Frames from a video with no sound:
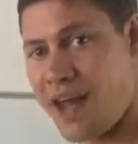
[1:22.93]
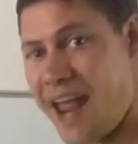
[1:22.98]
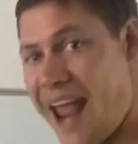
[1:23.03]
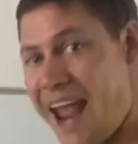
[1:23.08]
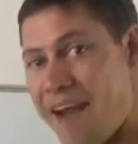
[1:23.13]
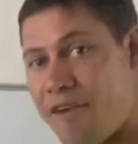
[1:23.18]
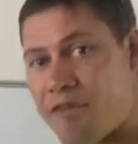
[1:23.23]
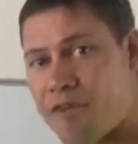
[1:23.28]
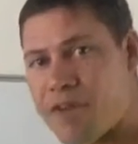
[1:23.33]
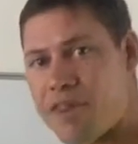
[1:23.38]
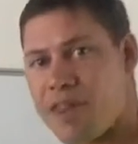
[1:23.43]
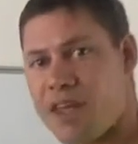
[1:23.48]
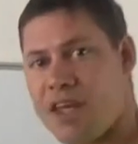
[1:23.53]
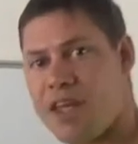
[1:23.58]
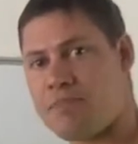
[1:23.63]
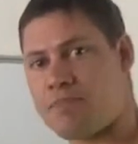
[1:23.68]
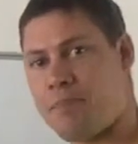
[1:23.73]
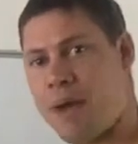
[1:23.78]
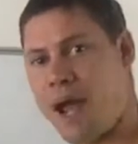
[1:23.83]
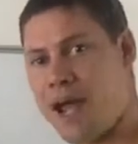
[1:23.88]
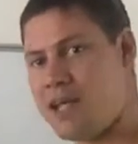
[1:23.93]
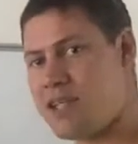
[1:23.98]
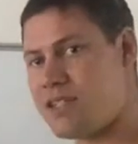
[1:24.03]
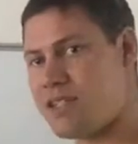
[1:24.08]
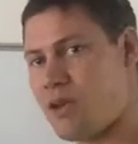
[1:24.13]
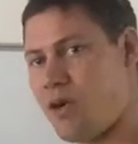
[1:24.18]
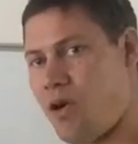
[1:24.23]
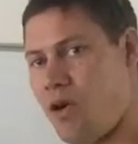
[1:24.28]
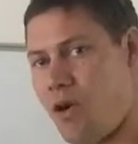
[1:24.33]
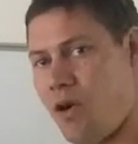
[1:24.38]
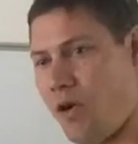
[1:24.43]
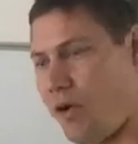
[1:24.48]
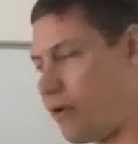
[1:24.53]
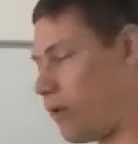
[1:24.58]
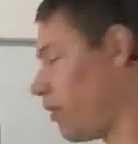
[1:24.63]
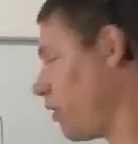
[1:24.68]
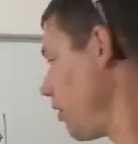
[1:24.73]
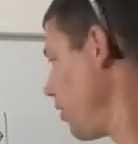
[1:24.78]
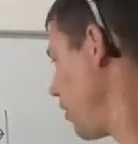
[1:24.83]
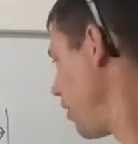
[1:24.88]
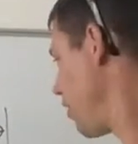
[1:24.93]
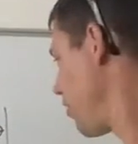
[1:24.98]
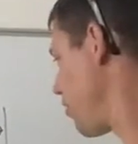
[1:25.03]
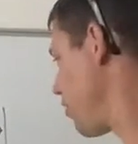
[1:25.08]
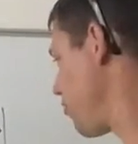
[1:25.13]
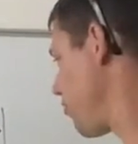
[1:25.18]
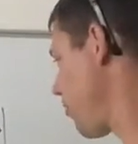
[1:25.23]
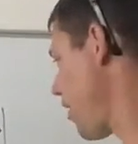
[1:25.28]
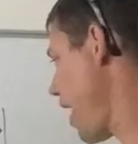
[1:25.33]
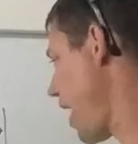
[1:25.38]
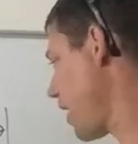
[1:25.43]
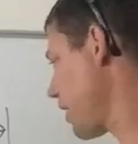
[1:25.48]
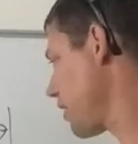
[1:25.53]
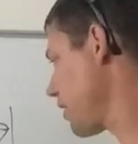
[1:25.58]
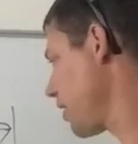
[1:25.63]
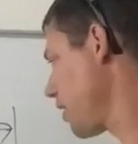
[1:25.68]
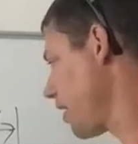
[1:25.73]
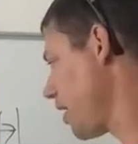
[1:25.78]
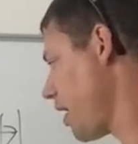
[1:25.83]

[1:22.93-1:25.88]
everything is based on the fact